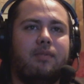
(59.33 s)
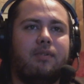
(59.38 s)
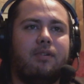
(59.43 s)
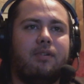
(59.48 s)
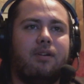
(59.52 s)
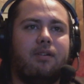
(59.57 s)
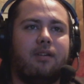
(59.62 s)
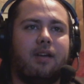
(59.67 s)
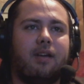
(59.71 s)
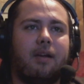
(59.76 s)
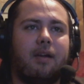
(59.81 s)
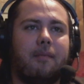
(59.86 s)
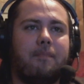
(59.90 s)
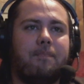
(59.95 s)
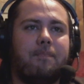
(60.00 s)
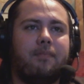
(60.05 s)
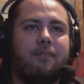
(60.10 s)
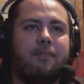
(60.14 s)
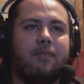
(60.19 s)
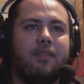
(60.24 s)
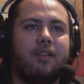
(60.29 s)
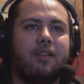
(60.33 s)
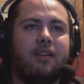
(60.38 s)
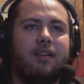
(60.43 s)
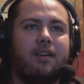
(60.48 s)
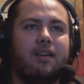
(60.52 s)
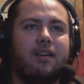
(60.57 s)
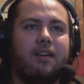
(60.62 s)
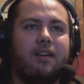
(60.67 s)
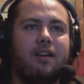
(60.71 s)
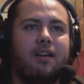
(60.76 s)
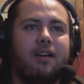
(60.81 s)
Okay.
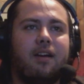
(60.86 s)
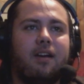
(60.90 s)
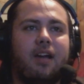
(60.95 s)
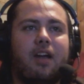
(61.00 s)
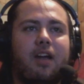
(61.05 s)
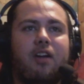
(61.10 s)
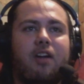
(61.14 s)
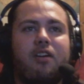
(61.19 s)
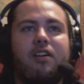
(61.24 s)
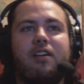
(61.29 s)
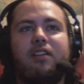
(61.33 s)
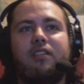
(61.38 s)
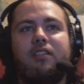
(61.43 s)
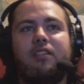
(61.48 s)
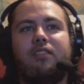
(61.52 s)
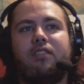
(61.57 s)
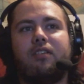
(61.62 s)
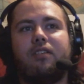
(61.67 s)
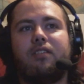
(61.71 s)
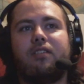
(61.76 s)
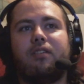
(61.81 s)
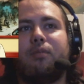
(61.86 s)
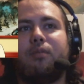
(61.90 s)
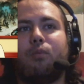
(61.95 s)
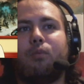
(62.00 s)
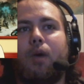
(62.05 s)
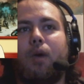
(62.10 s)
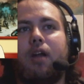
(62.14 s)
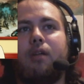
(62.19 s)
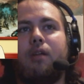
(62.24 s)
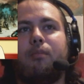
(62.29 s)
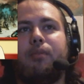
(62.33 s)
Here is some
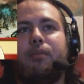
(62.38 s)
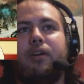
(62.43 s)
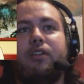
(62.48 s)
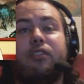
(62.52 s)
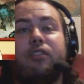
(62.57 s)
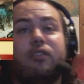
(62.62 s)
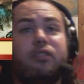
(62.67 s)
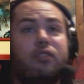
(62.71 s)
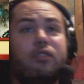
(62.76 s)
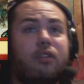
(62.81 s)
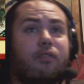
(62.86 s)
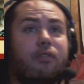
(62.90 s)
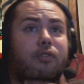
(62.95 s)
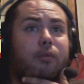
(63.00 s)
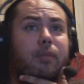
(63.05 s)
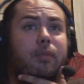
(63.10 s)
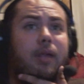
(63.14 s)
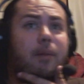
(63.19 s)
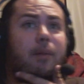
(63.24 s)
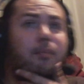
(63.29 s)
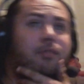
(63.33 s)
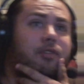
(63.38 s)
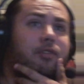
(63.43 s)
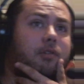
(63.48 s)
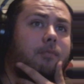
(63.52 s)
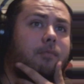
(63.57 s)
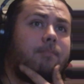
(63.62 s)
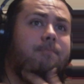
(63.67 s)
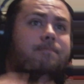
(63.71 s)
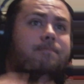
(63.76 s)
random pictures from the episode.